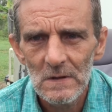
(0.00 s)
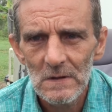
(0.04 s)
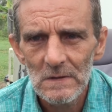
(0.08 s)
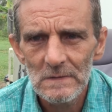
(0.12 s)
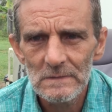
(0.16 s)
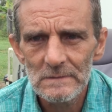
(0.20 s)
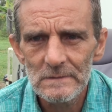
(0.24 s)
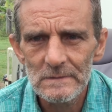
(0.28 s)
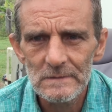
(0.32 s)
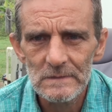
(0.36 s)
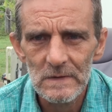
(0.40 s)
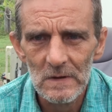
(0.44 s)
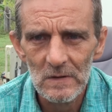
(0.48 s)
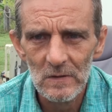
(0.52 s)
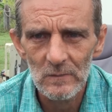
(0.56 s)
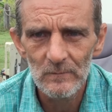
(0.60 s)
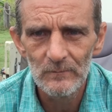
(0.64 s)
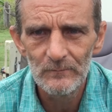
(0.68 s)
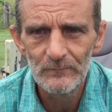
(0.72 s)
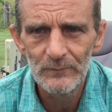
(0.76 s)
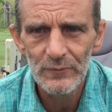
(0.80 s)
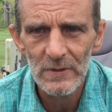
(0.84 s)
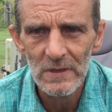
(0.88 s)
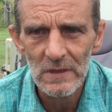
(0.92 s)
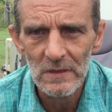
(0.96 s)
instead
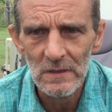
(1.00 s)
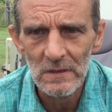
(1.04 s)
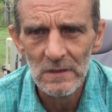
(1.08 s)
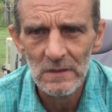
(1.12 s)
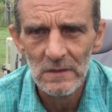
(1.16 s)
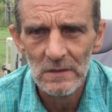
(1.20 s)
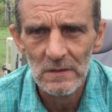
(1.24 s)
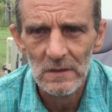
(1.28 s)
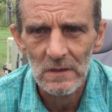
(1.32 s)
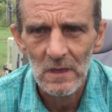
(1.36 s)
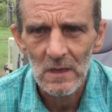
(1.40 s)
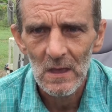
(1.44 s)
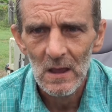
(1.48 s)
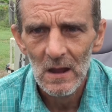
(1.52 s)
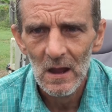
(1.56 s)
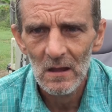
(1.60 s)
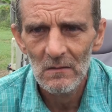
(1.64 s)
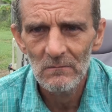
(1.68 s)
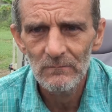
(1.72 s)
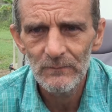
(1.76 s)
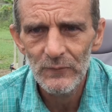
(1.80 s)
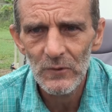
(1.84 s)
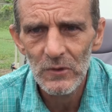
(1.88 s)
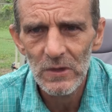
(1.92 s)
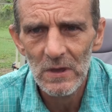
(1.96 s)
of being
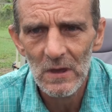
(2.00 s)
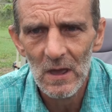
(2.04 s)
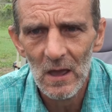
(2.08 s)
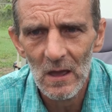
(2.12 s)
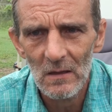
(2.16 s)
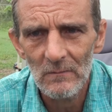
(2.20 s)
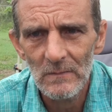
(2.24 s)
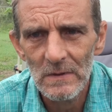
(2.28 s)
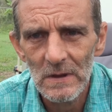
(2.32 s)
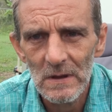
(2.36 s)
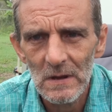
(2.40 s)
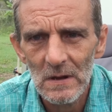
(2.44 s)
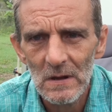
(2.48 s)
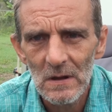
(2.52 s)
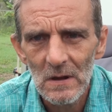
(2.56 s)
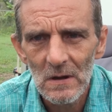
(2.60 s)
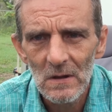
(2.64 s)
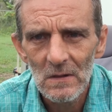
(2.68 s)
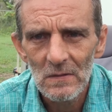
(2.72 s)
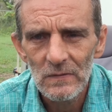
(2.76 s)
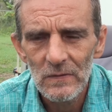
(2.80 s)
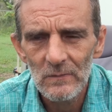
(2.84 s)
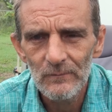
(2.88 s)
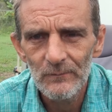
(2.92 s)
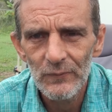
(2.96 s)
and becoming
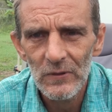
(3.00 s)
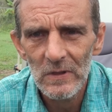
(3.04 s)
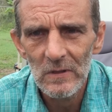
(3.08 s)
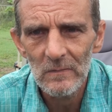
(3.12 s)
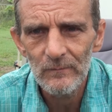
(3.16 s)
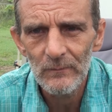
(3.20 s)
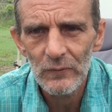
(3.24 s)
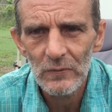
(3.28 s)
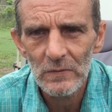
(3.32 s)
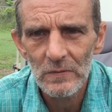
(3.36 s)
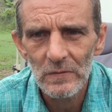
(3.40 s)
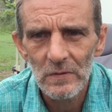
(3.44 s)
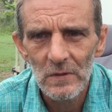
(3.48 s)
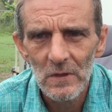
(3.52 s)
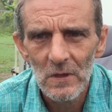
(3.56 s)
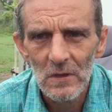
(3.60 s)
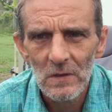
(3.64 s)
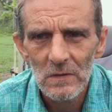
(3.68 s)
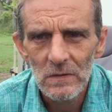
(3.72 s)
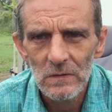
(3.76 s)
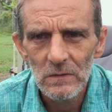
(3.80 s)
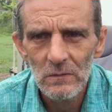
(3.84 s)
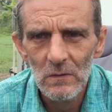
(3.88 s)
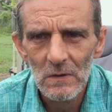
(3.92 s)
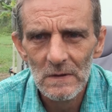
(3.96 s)
the people
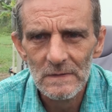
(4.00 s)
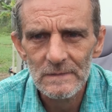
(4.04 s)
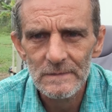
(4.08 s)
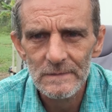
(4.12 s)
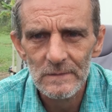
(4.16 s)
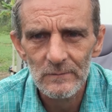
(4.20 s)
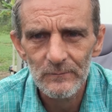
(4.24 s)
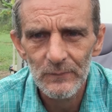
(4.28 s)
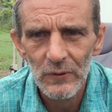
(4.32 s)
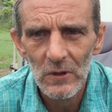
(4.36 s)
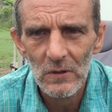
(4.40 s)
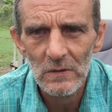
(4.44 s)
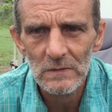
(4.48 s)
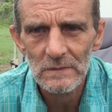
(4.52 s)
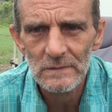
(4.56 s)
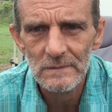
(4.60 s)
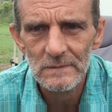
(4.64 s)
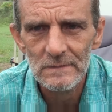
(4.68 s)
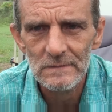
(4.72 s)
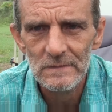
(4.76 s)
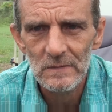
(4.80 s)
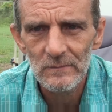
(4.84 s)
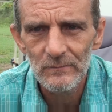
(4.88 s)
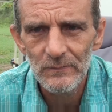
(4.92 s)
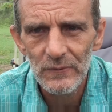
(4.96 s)
you are
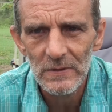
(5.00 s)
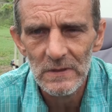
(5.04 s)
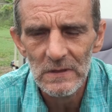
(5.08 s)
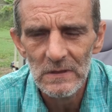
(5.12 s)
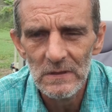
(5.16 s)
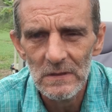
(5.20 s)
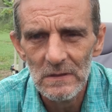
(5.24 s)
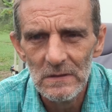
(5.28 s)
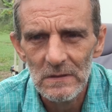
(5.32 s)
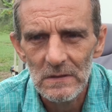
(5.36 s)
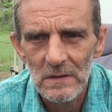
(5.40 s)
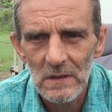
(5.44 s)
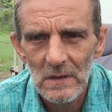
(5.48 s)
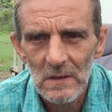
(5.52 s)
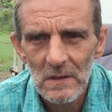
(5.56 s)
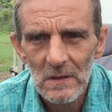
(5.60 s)
supposed to be